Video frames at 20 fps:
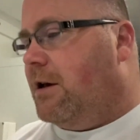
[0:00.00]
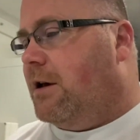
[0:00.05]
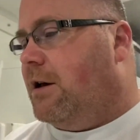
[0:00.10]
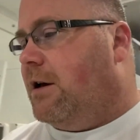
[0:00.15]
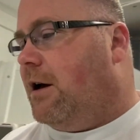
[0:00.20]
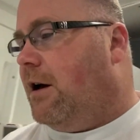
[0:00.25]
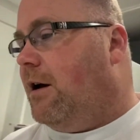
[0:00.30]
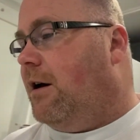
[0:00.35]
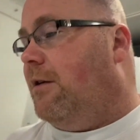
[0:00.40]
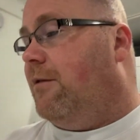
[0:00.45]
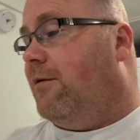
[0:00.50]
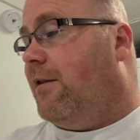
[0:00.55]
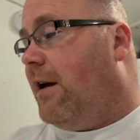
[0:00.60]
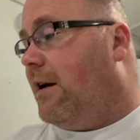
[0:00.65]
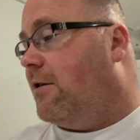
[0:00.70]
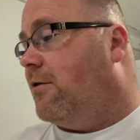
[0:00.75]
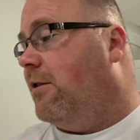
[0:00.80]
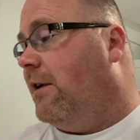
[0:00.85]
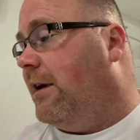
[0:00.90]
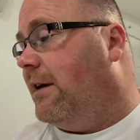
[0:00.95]
uh, in
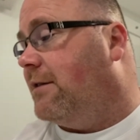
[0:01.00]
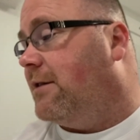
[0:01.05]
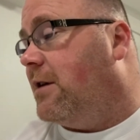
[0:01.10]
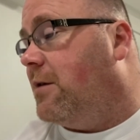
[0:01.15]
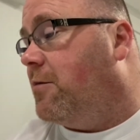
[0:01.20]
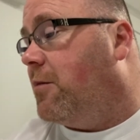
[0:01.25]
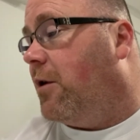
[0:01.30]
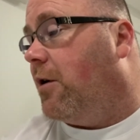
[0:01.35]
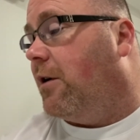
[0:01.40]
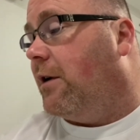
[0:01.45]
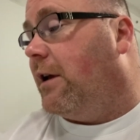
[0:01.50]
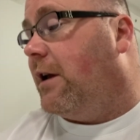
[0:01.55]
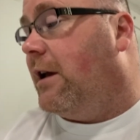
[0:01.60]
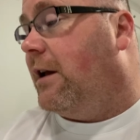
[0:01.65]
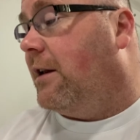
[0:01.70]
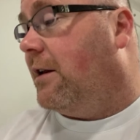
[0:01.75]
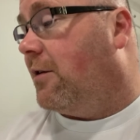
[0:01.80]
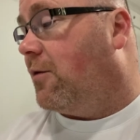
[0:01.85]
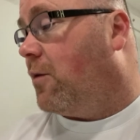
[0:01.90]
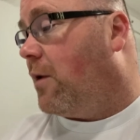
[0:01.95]
fact, Clancy bought he
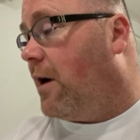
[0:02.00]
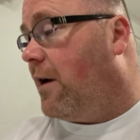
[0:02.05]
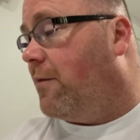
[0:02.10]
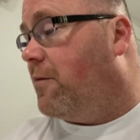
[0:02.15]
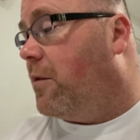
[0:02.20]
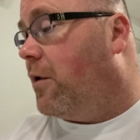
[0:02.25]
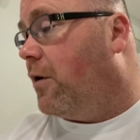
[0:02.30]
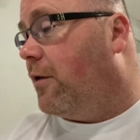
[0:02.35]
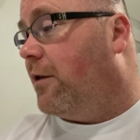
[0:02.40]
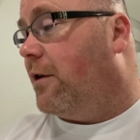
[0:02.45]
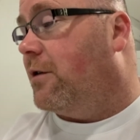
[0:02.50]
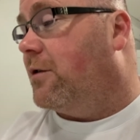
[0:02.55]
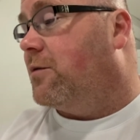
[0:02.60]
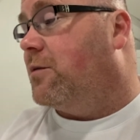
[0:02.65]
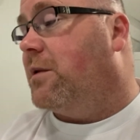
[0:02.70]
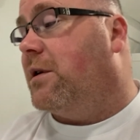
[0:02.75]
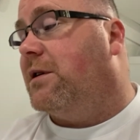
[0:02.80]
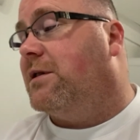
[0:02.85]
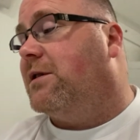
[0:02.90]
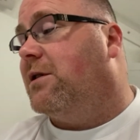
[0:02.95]
and his wife bought those
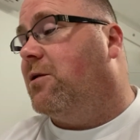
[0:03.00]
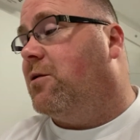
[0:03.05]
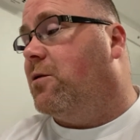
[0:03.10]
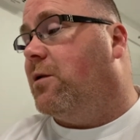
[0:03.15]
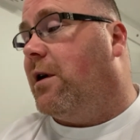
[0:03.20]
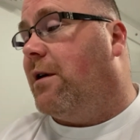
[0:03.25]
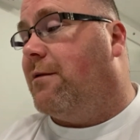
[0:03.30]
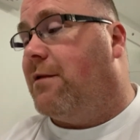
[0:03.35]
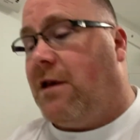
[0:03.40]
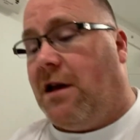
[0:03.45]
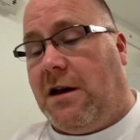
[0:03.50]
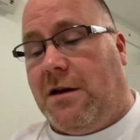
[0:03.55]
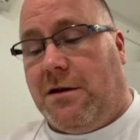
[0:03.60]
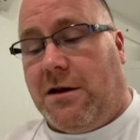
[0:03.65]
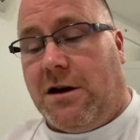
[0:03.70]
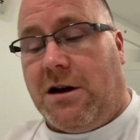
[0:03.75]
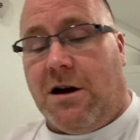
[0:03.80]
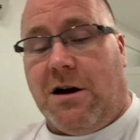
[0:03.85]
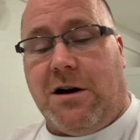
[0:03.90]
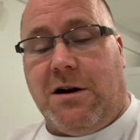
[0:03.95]
when I sold everything at
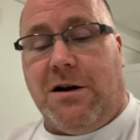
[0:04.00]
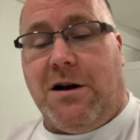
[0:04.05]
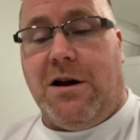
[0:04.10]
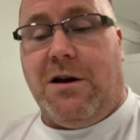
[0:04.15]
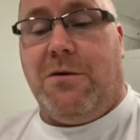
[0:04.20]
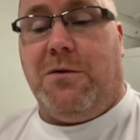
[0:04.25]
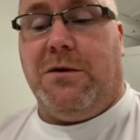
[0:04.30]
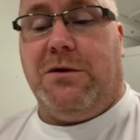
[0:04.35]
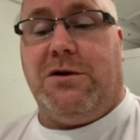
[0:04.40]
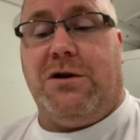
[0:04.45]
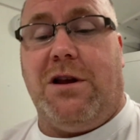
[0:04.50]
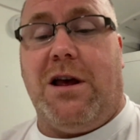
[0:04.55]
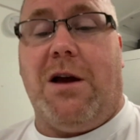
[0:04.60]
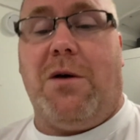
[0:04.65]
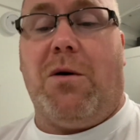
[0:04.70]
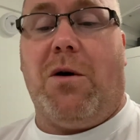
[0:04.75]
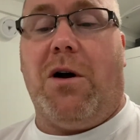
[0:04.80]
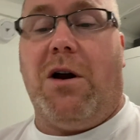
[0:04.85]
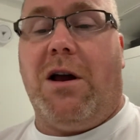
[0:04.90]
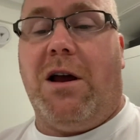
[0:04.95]
the condo, which they
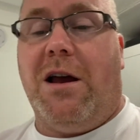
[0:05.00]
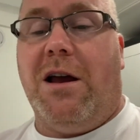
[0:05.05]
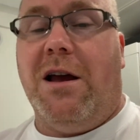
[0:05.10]
were